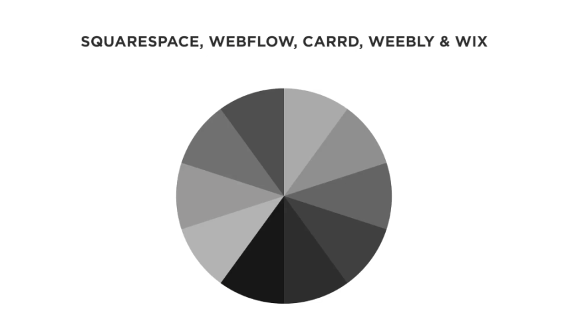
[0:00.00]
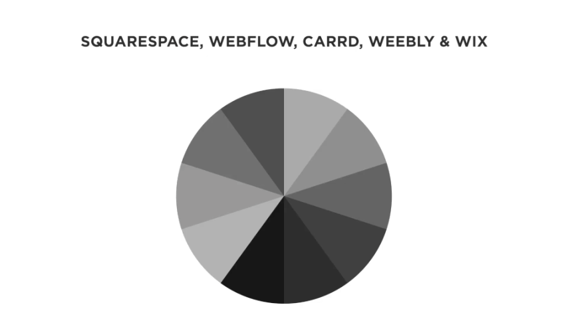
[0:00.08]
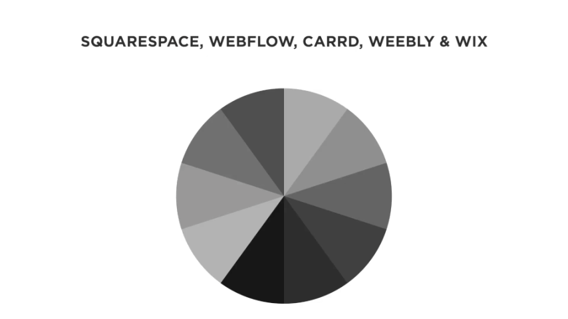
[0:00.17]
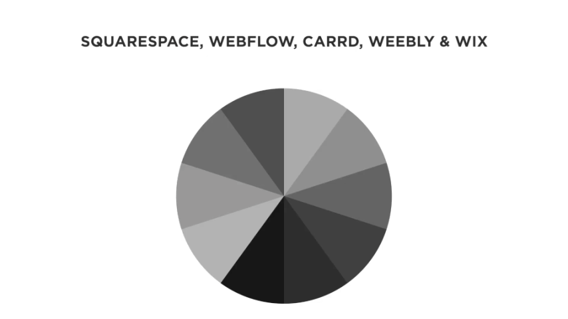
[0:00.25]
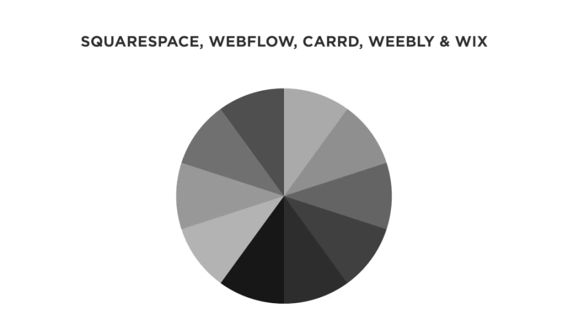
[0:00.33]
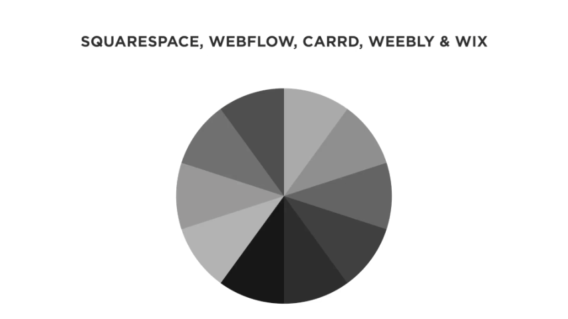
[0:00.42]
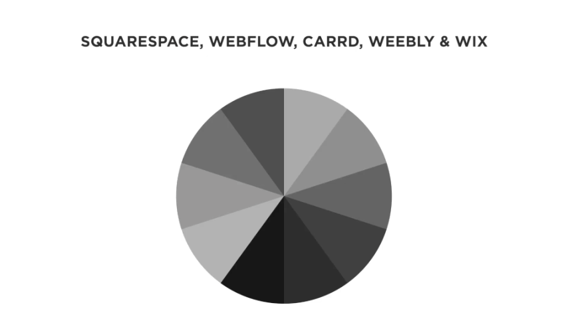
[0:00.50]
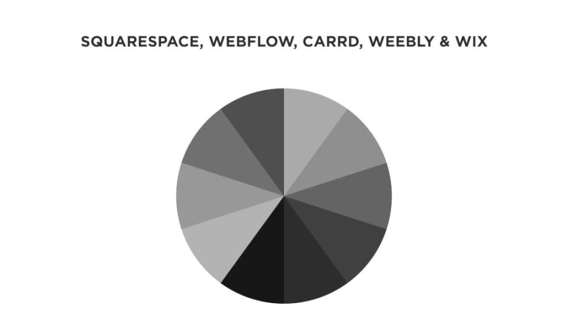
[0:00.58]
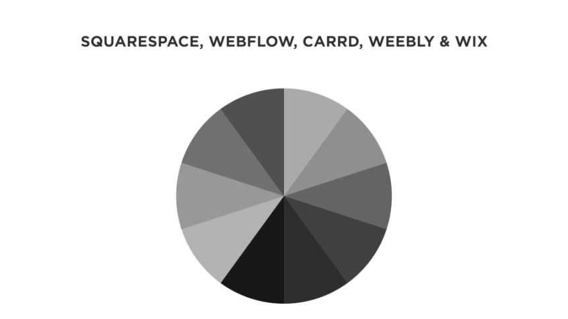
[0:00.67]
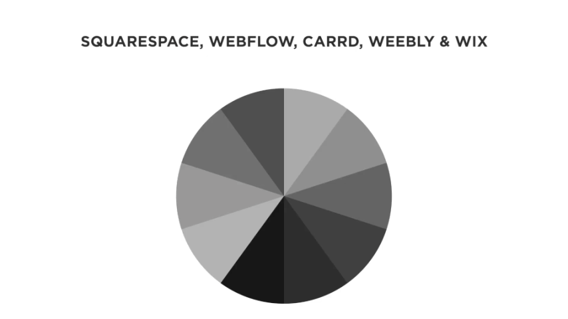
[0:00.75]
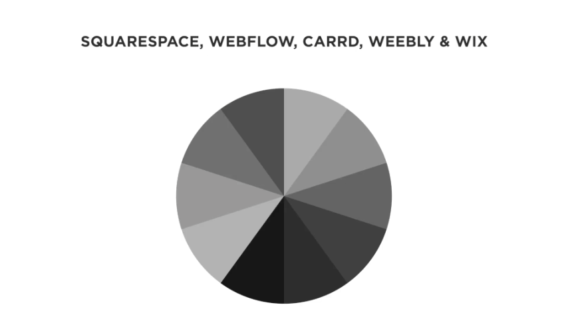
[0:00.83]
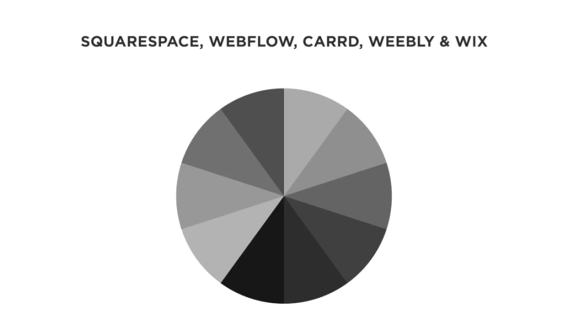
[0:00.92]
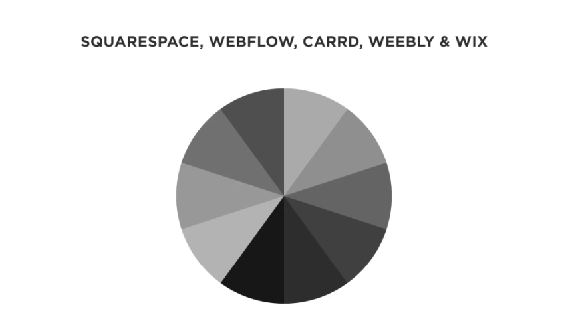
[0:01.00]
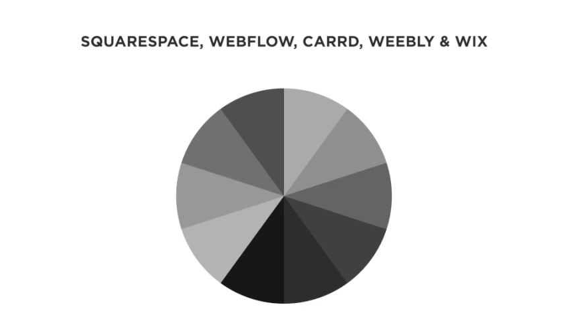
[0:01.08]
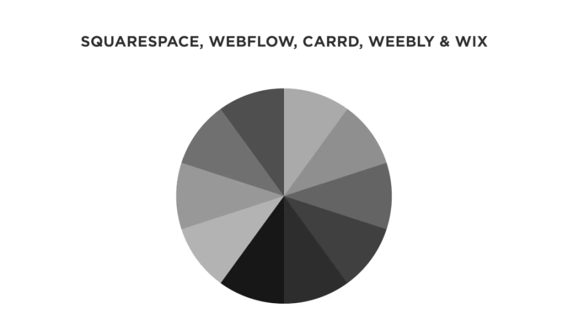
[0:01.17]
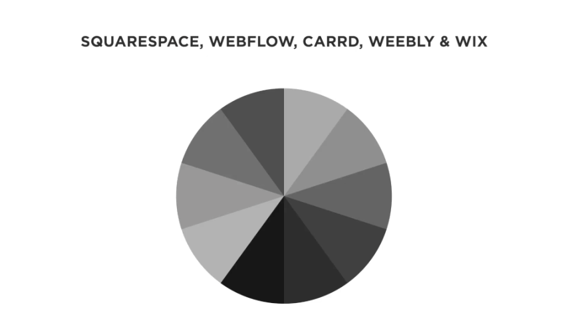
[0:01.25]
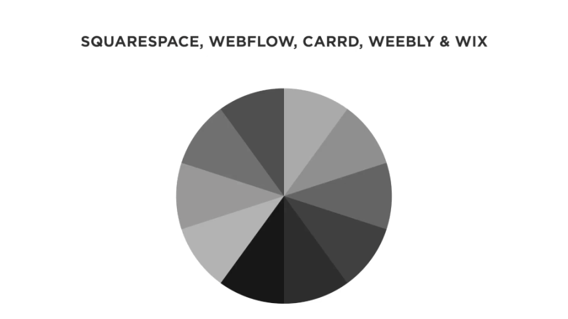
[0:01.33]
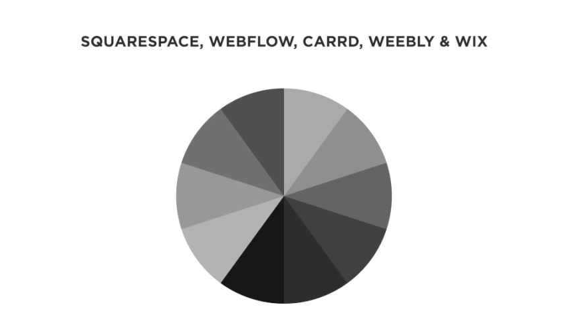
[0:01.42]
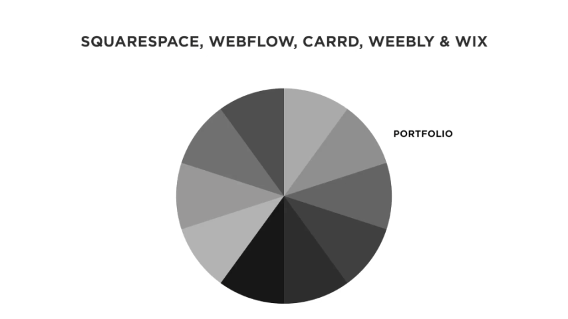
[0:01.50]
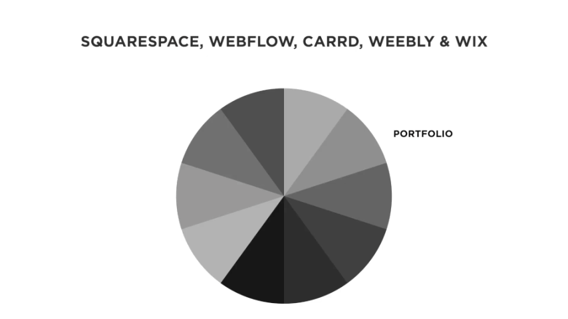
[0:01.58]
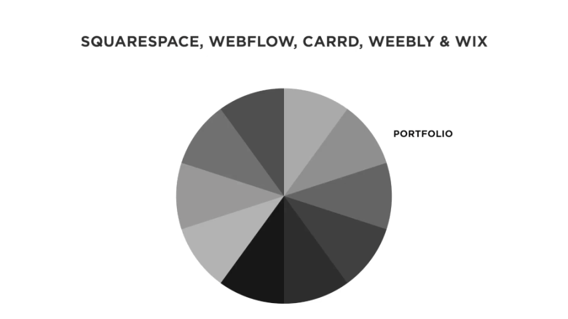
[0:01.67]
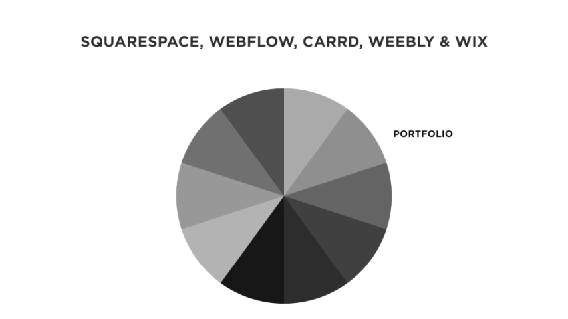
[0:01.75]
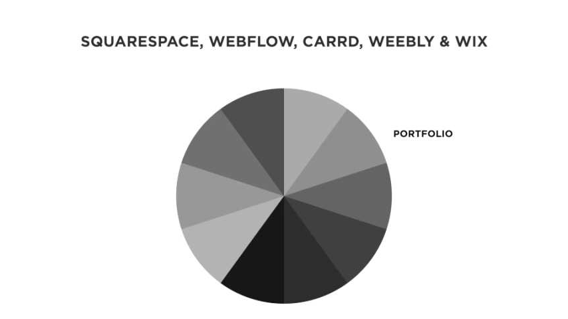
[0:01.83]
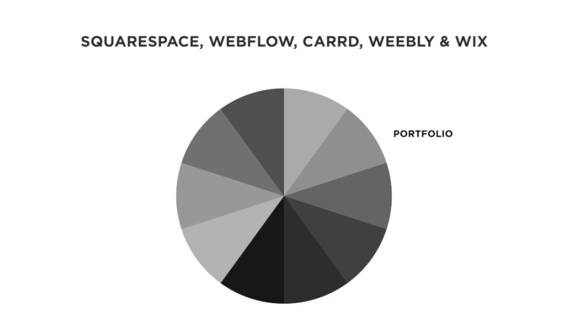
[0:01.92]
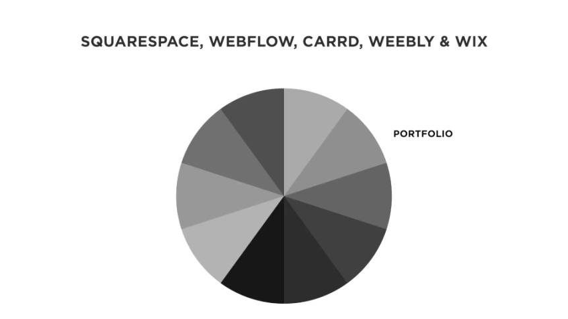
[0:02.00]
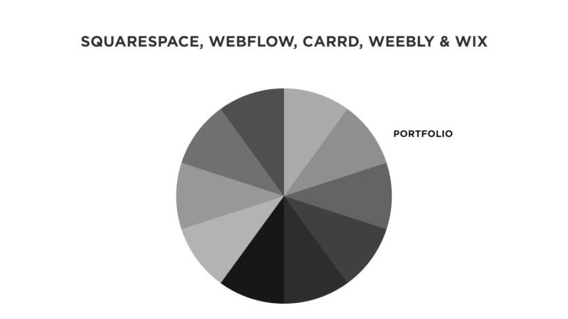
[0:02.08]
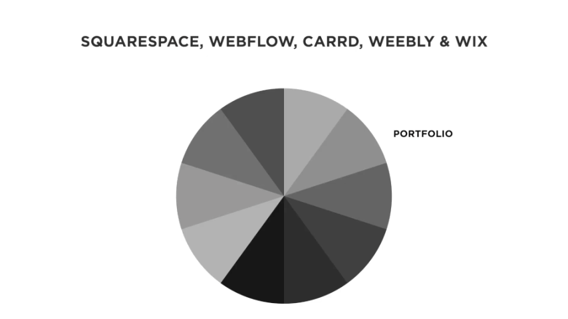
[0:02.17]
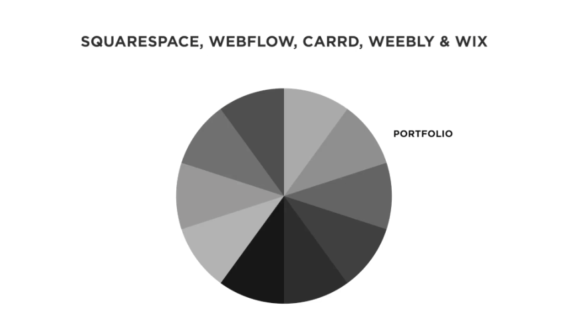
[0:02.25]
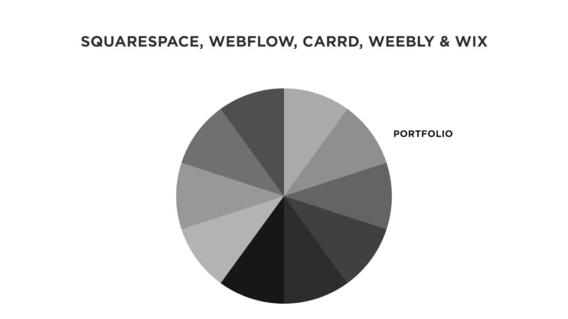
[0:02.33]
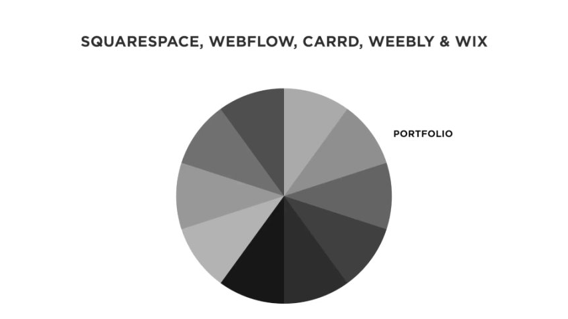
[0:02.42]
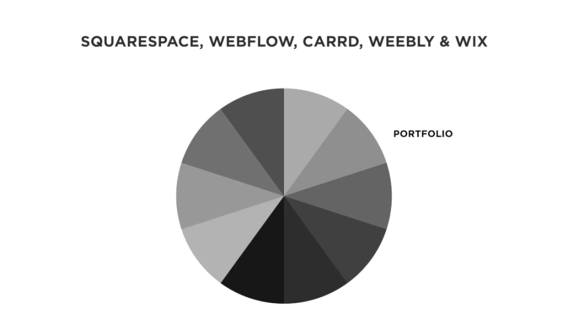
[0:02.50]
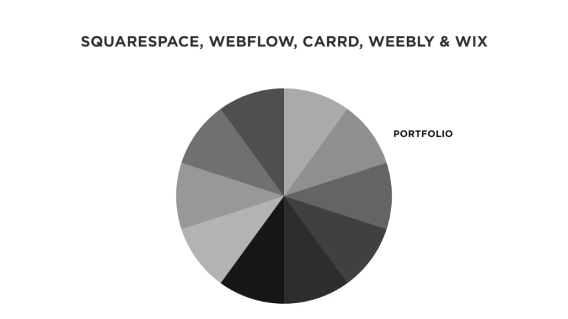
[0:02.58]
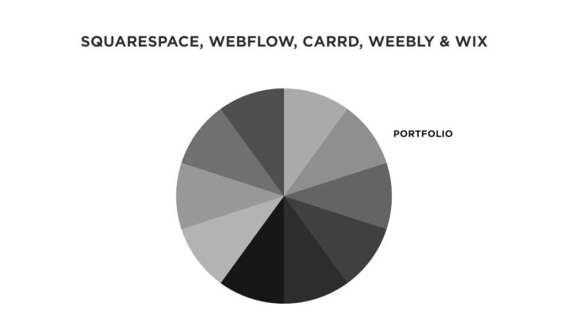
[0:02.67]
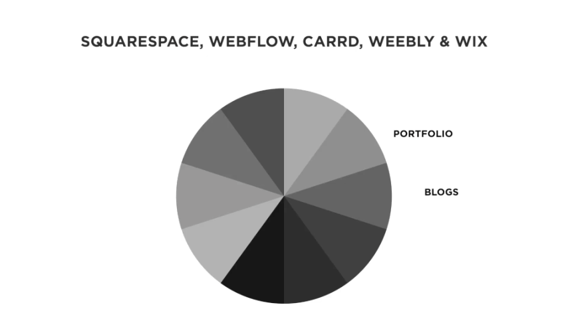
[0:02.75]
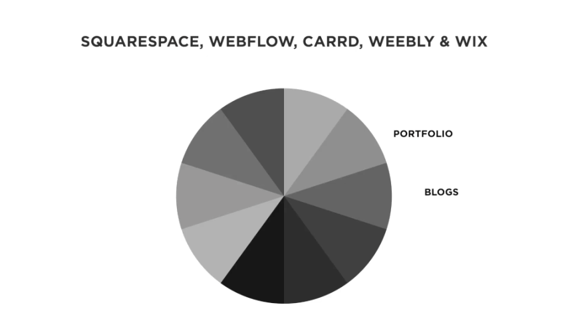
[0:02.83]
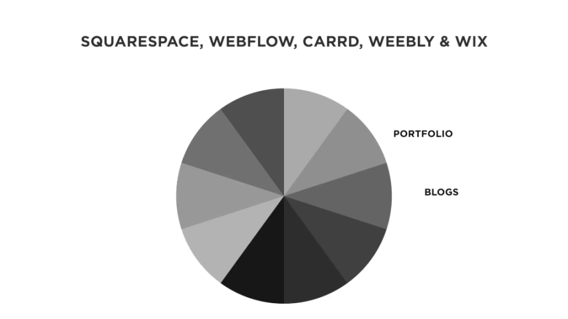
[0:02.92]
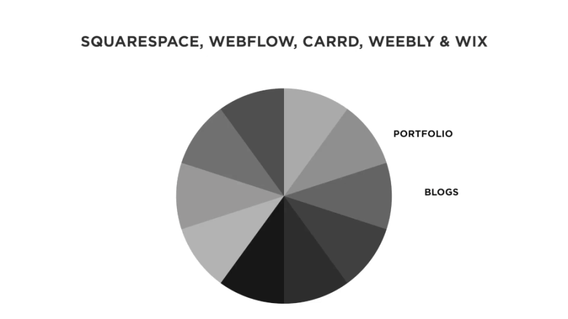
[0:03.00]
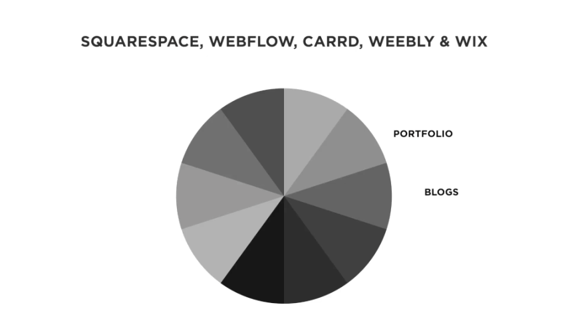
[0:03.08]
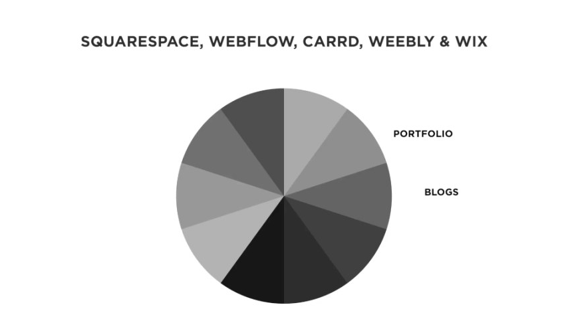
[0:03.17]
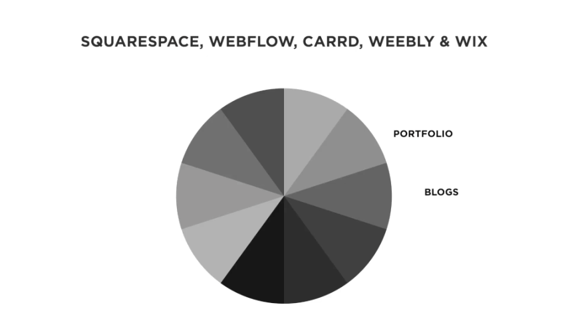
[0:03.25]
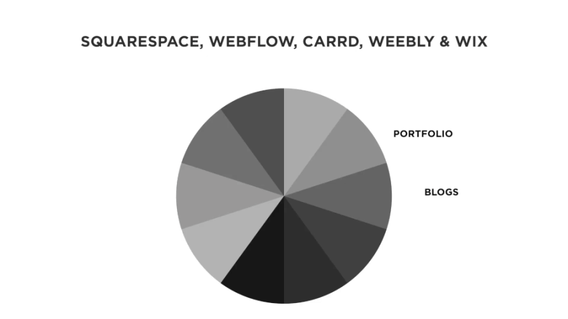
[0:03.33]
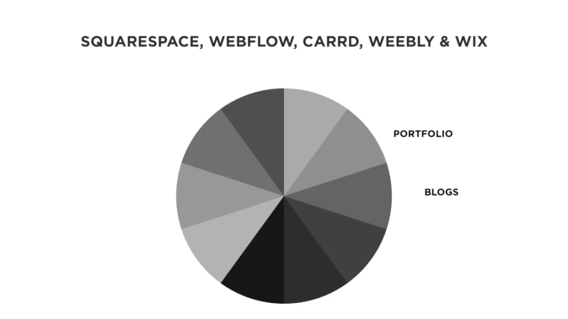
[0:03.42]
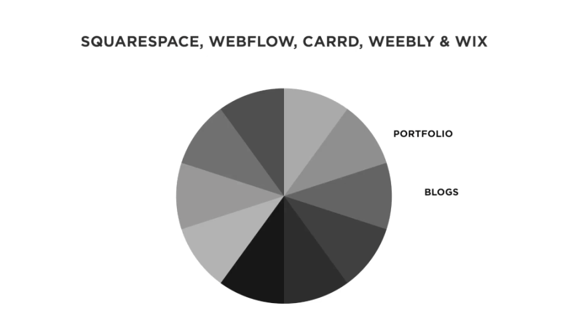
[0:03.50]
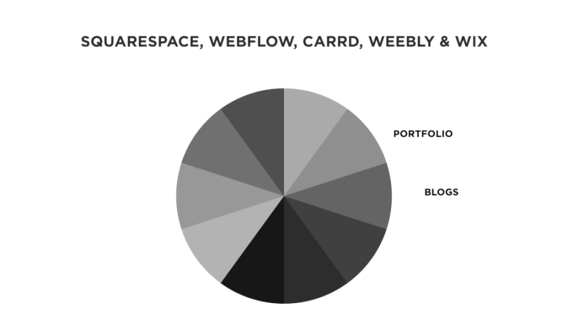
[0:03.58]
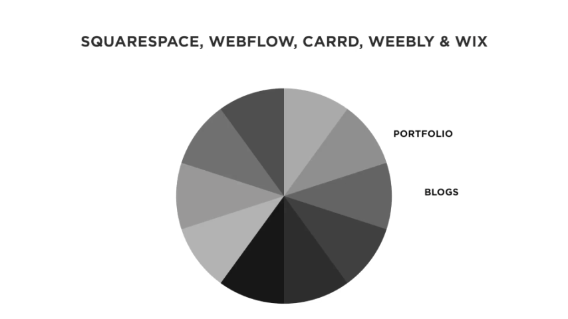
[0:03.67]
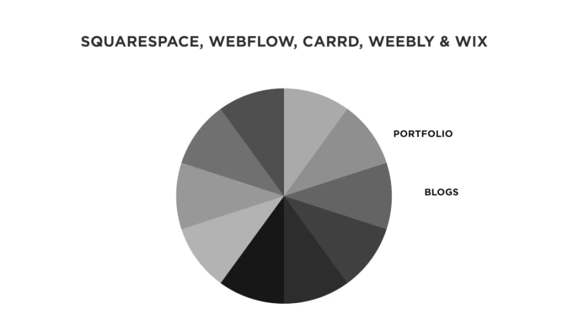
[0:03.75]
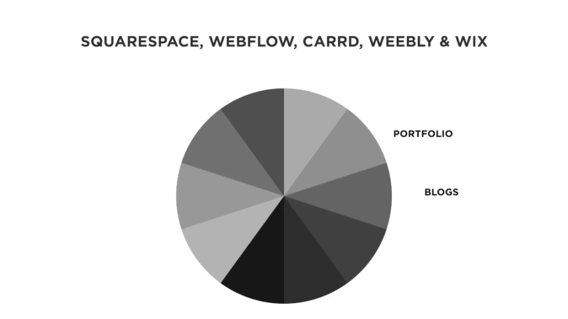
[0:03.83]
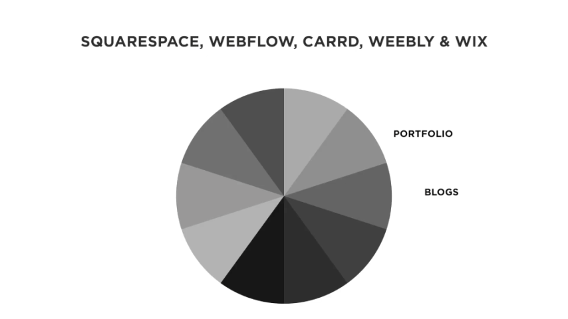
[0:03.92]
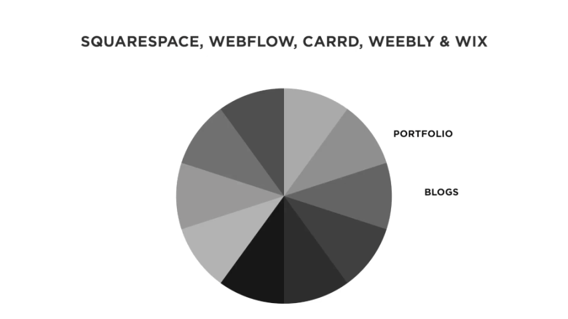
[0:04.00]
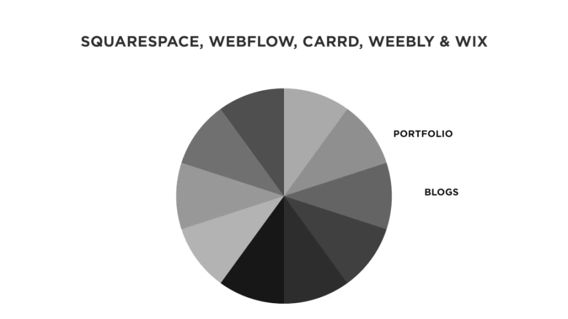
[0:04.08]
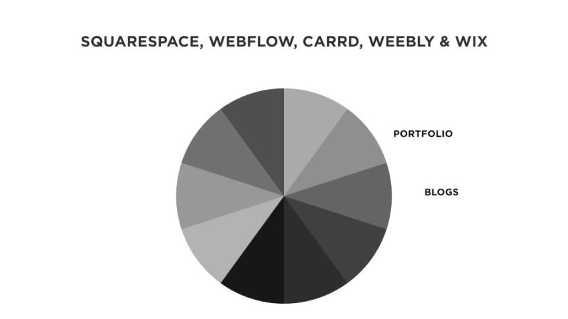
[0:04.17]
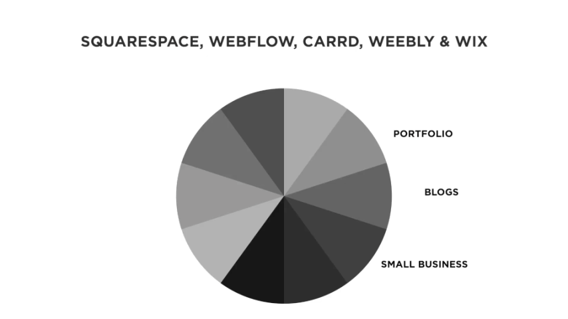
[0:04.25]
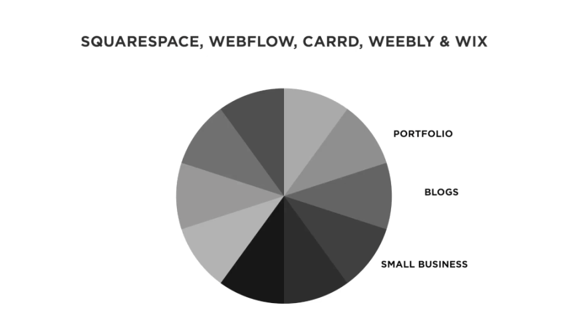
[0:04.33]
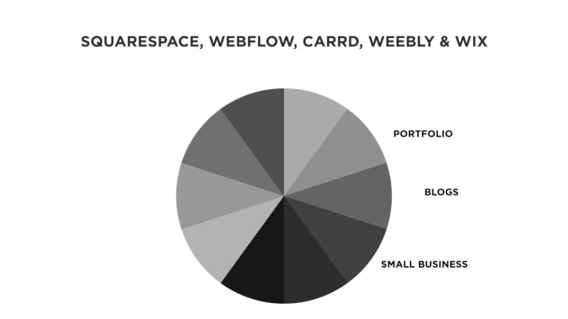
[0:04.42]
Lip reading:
No face is visible, so there are no lips to read.